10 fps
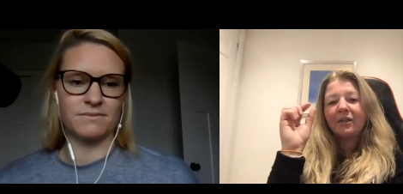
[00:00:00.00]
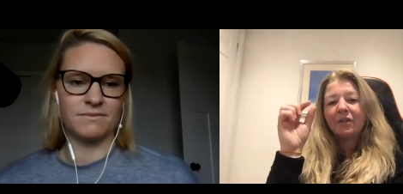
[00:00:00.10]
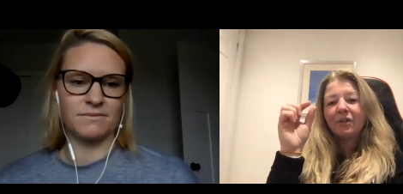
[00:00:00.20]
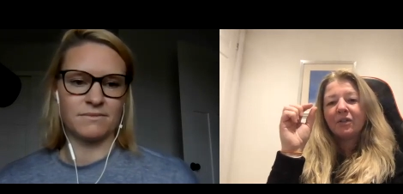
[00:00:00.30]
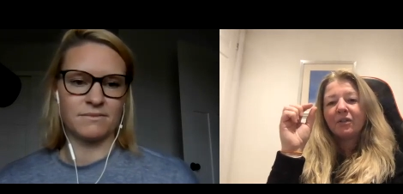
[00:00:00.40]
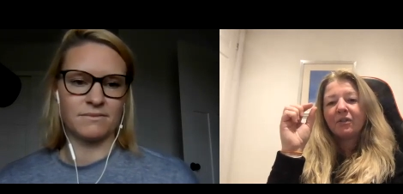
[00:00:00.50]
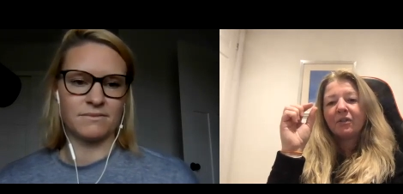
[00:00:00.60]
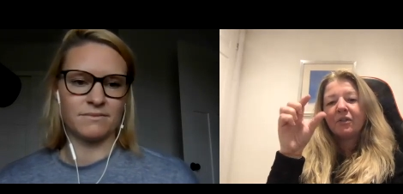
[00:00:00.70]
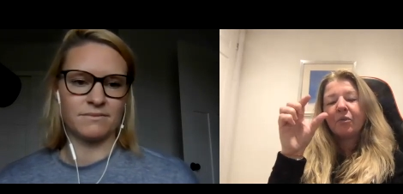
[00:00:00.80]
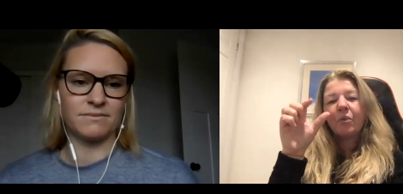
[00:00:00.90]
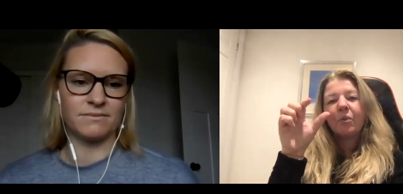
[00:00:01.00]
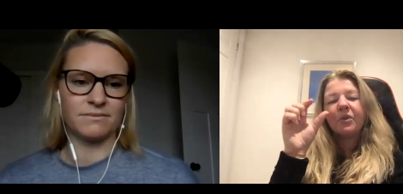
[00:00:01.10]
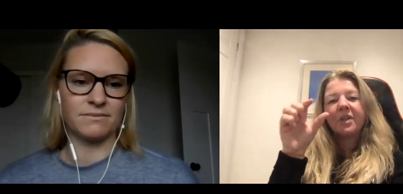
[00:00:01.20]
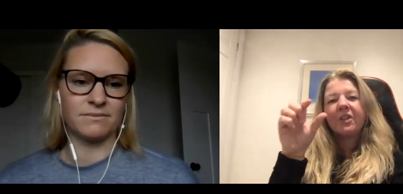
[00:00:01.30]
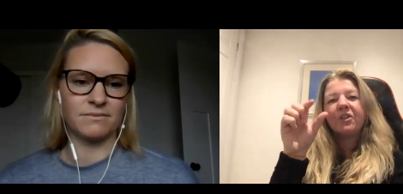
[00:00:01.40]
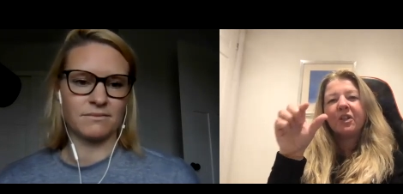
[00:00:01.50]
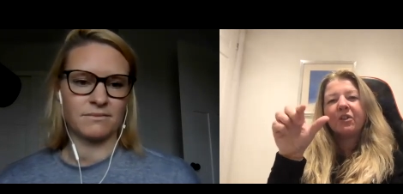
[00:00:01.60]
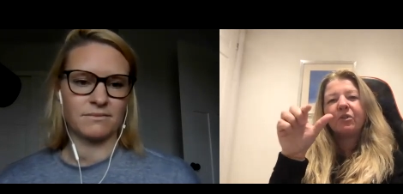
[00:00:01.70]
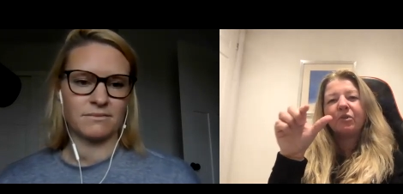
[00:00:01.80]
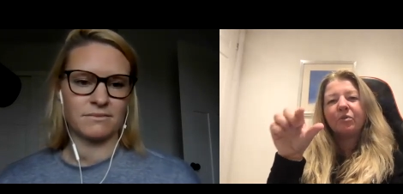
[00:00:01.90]
Speaker 1: just what's it actually
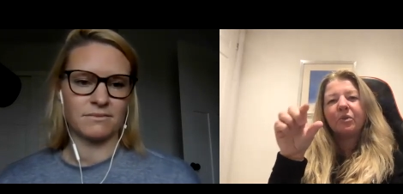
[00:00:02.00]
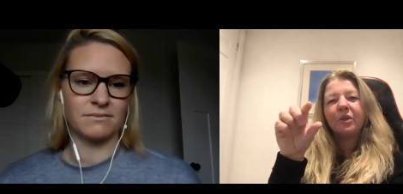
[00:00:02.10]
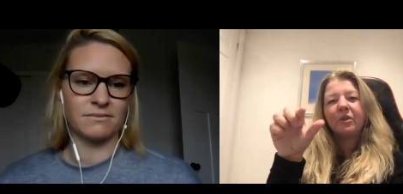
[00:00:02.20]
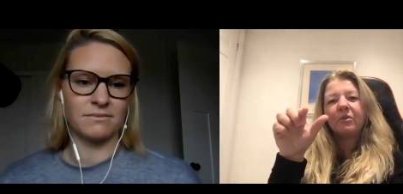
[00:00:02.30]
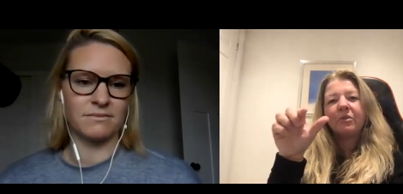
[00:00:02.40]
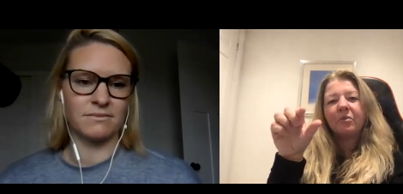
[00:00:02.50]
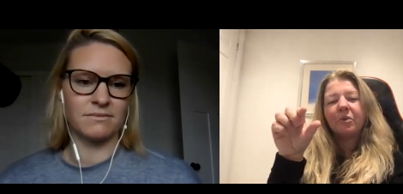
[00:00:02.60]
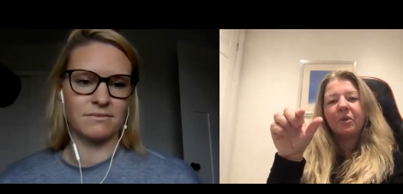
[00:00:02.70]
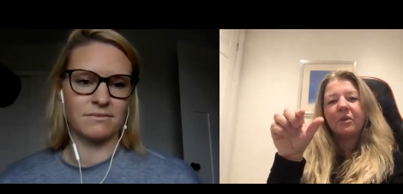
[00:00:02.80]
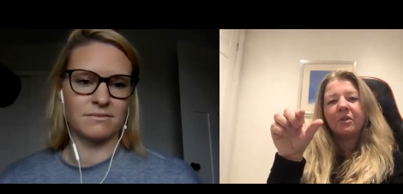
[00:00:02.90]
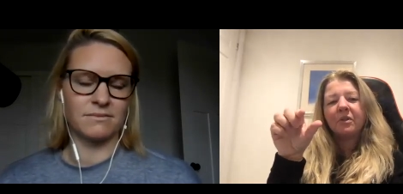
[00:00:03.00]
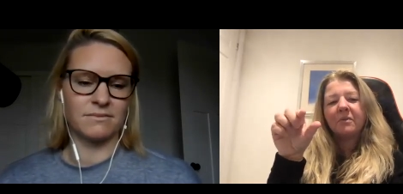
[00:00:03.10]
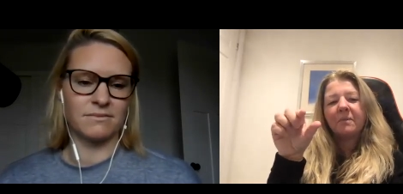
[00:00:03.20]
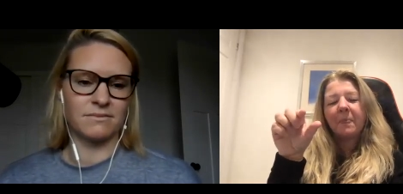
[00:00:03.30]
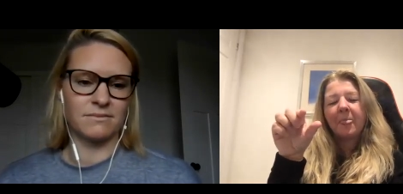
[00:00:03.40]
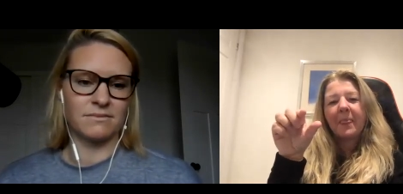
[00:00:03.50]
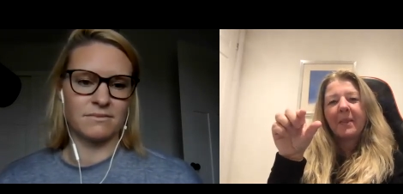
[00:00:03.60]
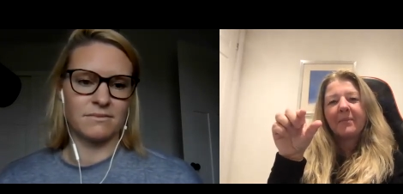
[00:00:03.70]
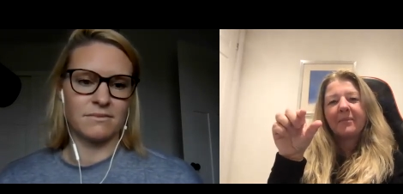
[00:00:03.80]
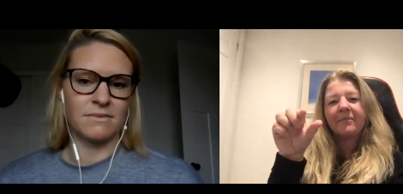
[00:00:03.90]
called? What you, what you do?
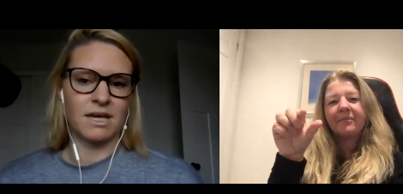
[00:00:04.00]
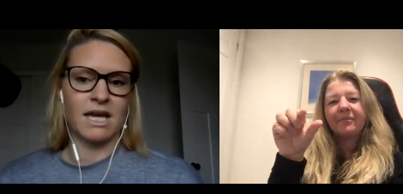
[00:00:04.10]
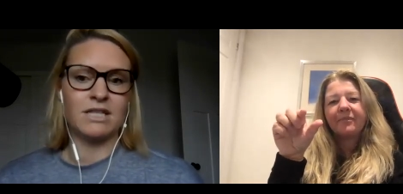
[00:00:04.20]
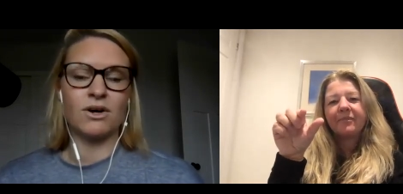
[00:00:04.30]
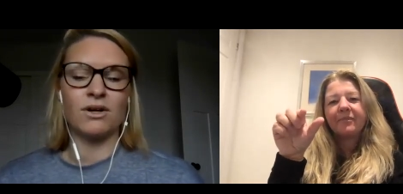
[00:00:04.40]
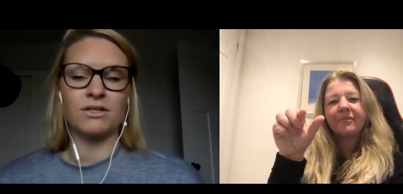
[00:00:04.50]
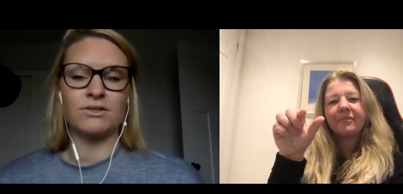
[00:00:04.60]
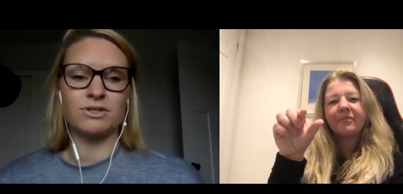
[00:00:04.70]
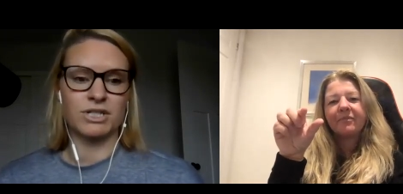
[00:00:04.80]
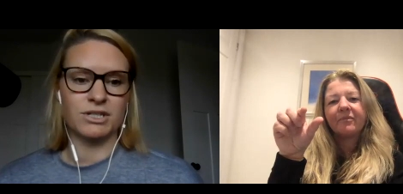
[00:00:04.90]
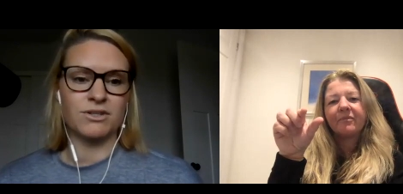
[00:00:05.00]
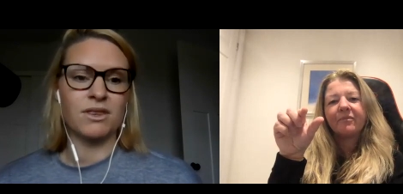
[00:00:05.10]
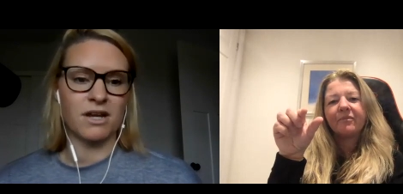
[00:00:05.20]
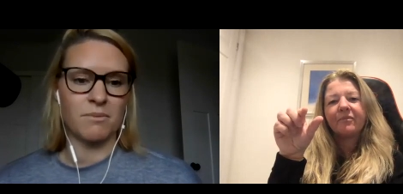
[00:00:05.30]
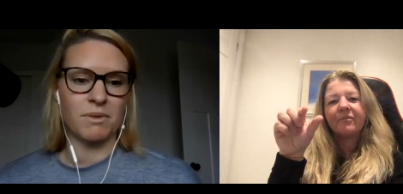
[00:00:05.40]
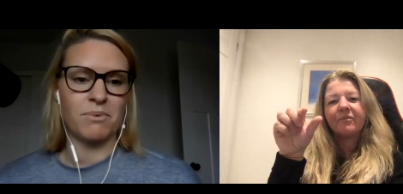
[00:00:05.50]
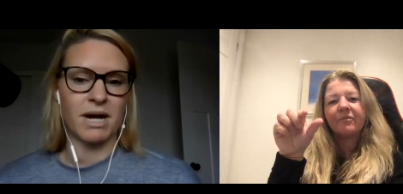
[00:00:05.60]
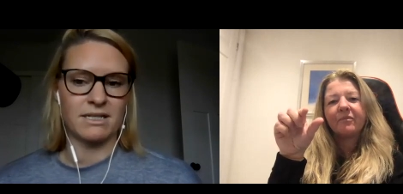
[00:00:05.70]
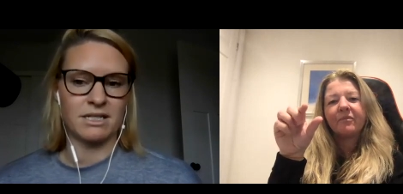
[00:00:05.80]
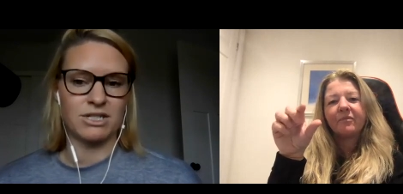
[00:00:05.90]
Speaker 2: It's called a nutritional therapy
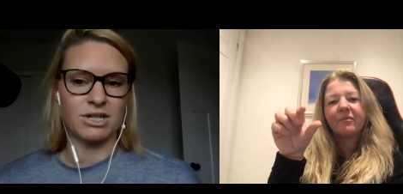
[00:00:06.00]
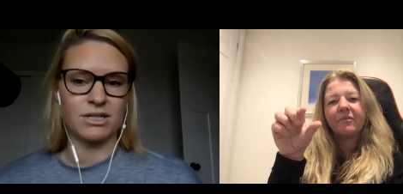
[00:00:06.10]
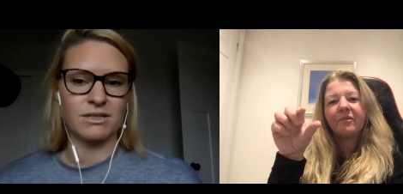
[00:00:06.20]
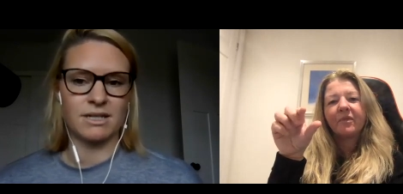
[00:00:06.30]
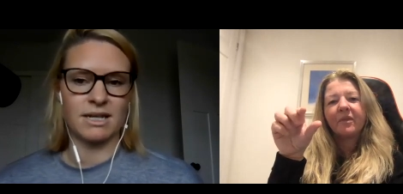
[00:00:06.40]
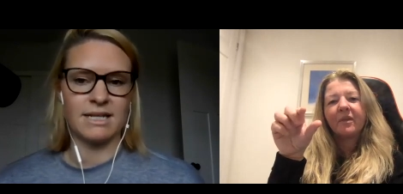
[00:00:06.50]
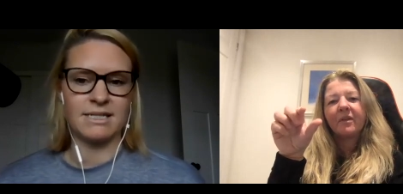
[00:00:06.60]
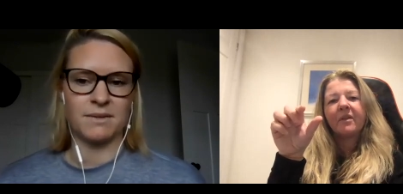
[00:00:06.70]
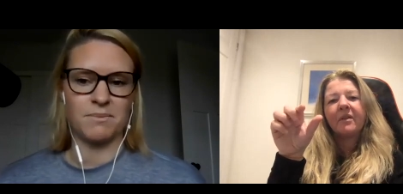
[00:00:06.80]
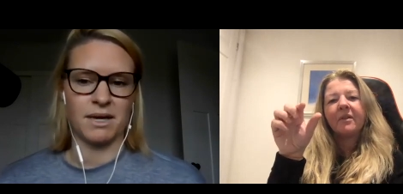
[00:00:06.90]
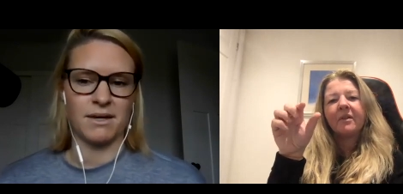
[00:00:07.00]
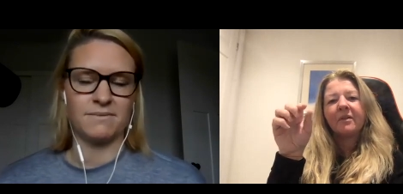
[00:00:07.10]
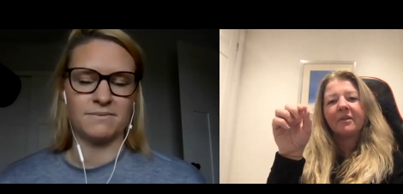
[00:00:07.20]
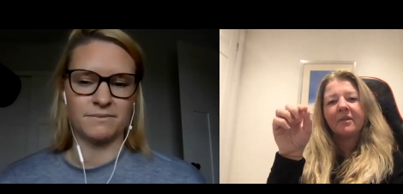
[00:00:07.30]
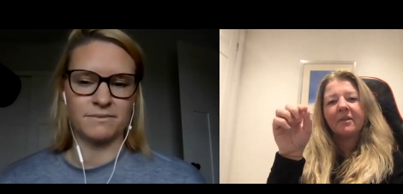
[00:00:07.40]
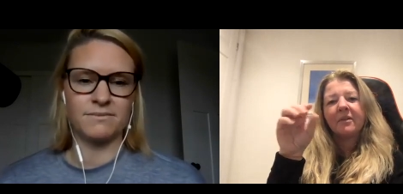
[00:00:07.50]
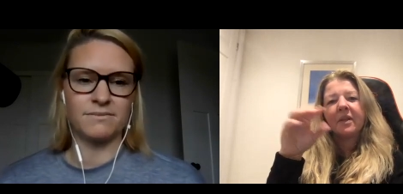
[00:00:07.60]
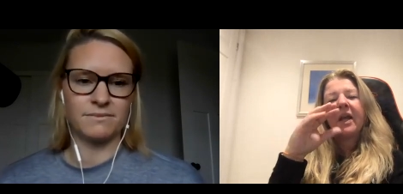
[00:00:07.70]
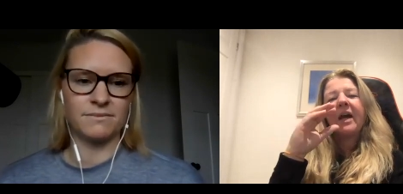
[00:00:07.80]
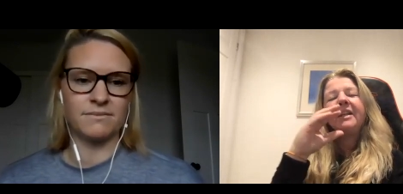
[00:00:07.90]
practitioner, NTP.
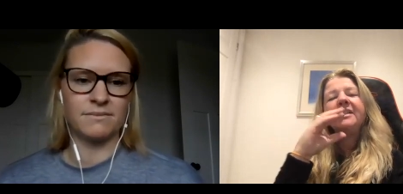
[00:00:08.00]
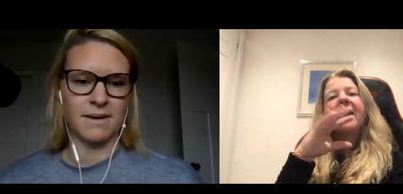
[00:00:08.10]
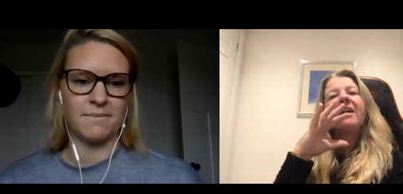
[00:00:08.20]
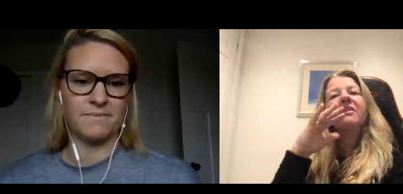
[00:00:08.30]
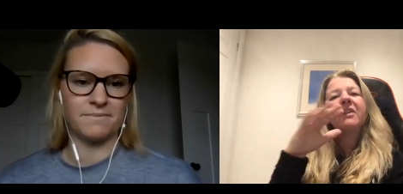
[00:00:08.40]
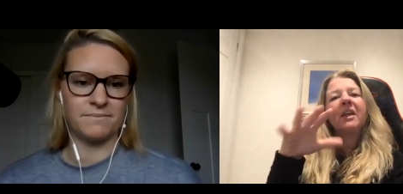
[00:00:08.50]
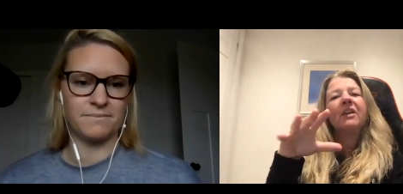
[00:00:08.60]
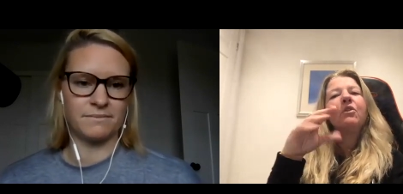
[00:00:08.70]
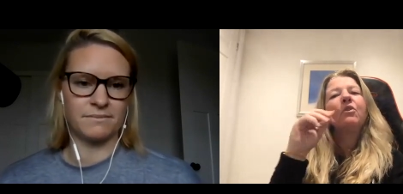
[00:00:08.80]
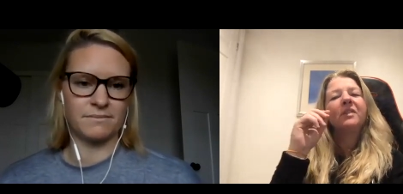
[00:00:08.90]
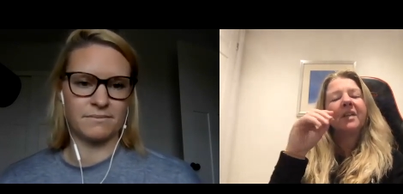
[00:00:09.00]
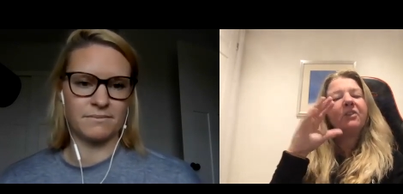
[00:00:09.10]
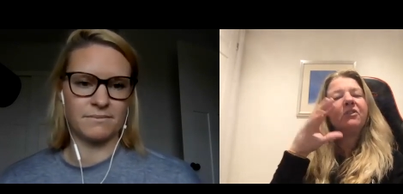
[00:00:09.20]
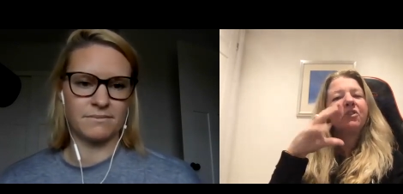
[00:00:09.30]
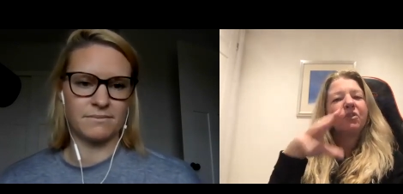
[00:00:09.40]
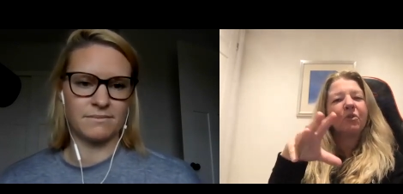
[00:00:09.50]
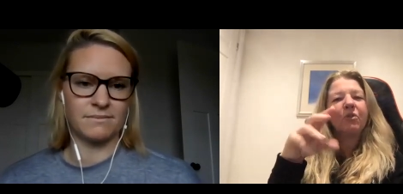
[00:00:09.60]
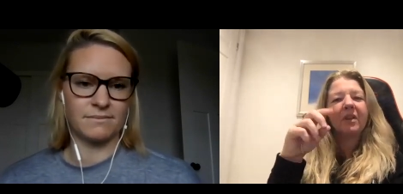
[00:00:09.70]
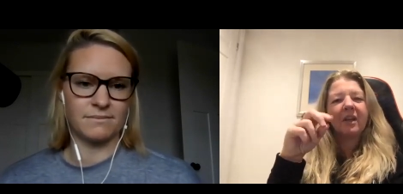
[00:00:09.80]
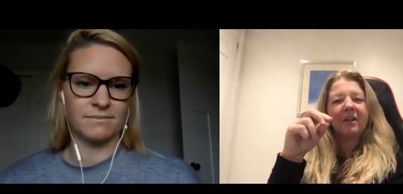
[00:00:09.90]
Speaker 1: And is that a thing or is that just your
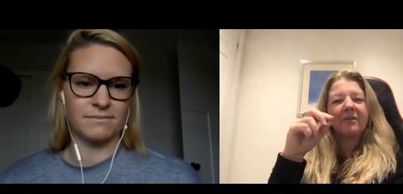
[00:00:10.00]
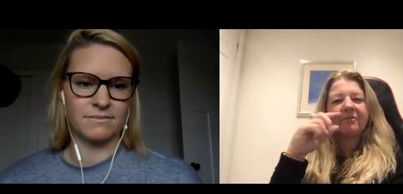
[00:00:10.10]
thing?